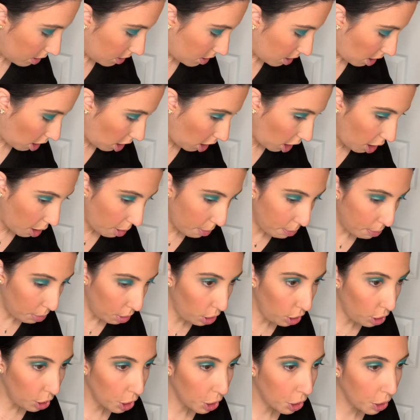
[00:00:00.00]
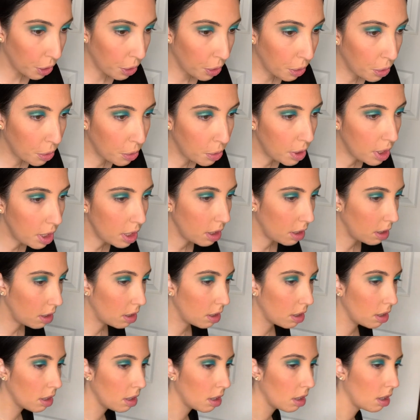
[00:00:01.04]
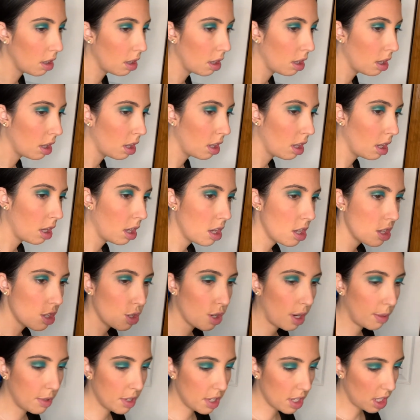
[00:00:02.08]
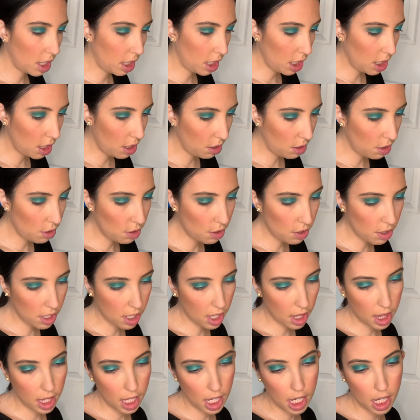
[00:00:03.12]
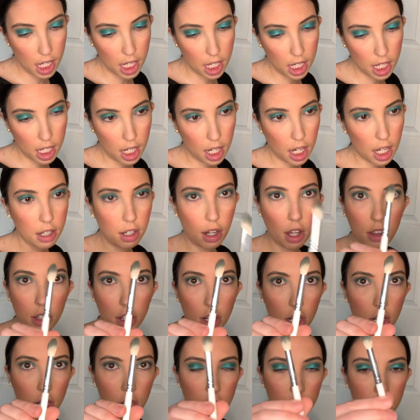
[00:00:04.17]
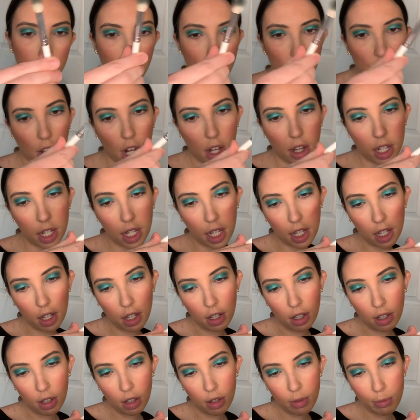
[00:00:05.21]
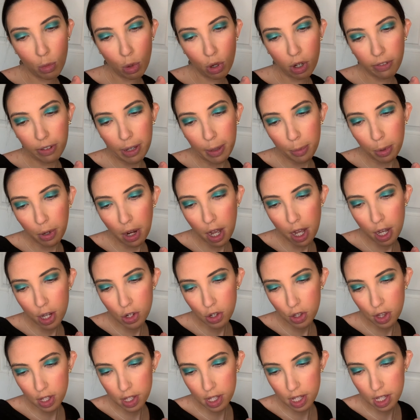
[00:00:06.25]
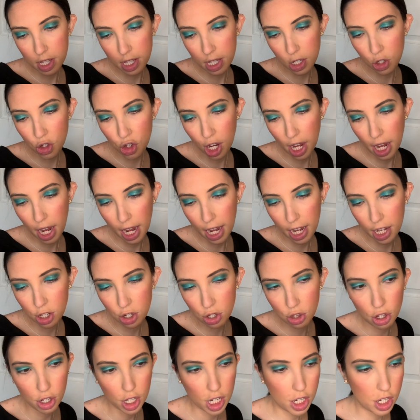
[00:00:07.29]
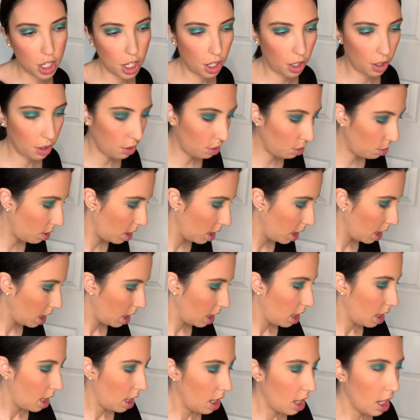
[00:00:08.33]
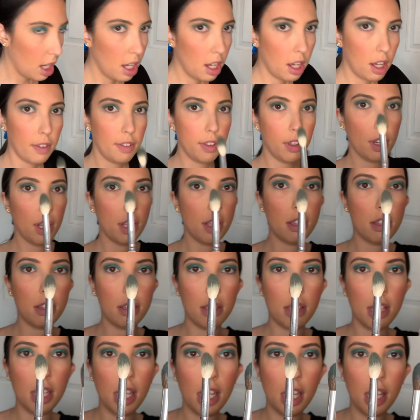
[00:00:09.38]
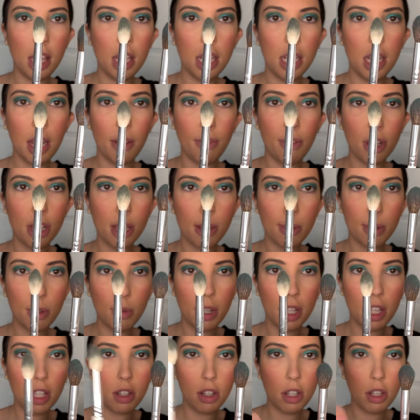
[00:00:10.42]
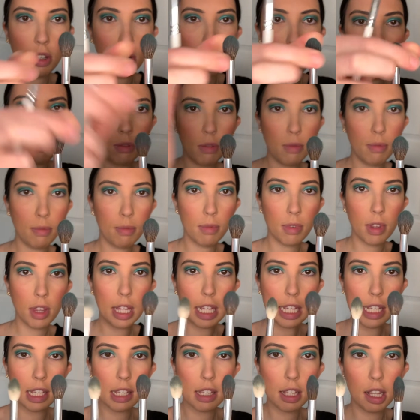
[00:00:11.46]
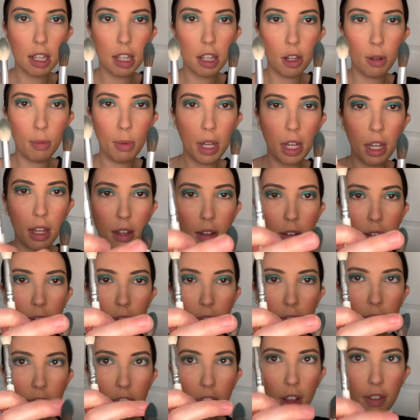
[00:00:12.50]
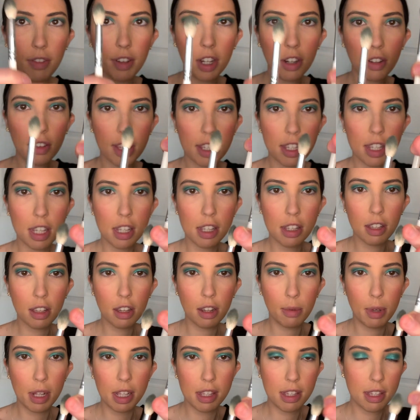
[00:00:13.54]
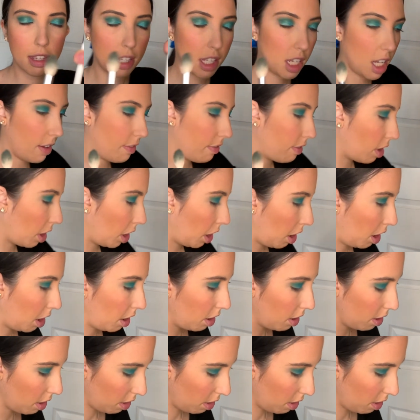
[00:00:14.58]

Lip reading: dark blue. So I'm just gonna use another Jaclyn Hill Morphe brush. This is the JH32. You can see the difference between the two. This is a little bit fluffier, this is a little bit stiffer.